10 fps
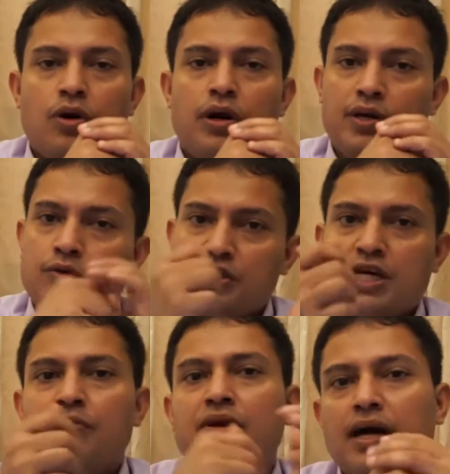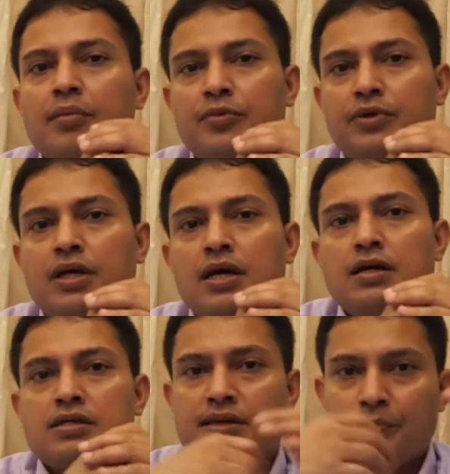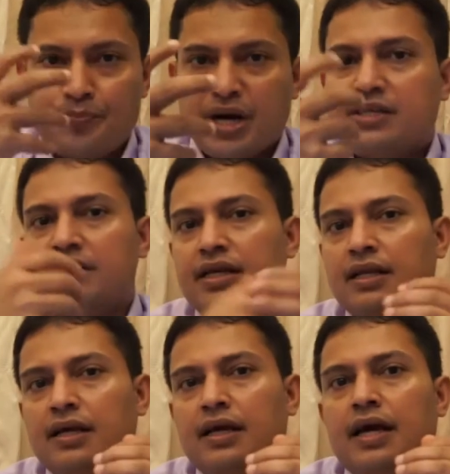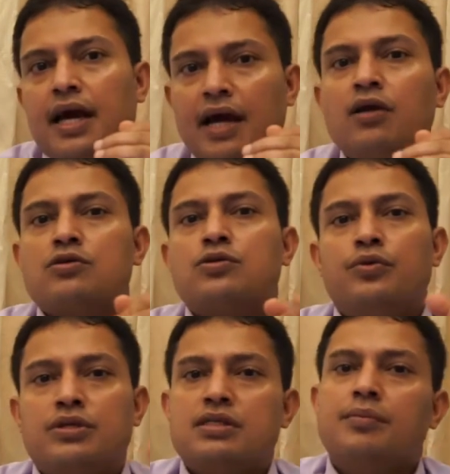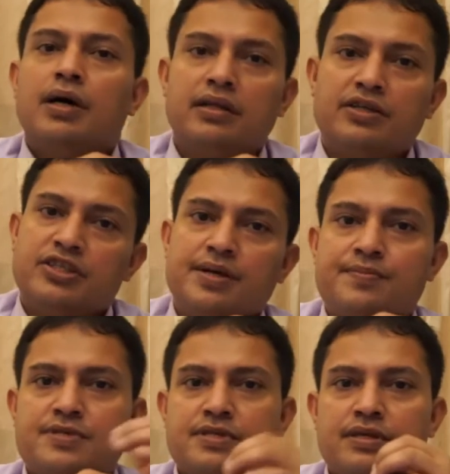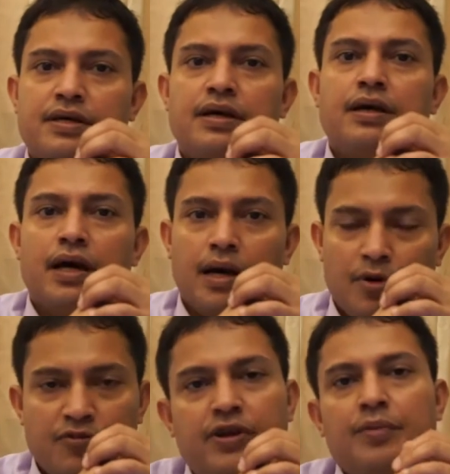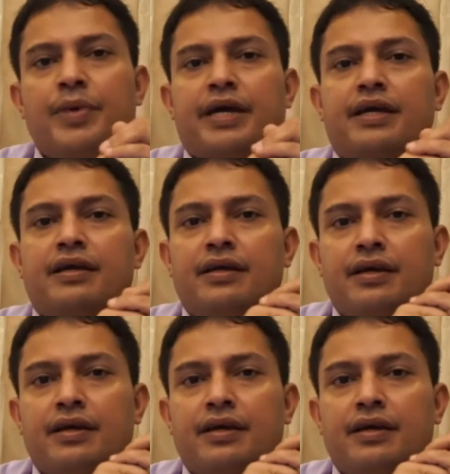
in which I will come with some practical and also with some other tips about filmmaking.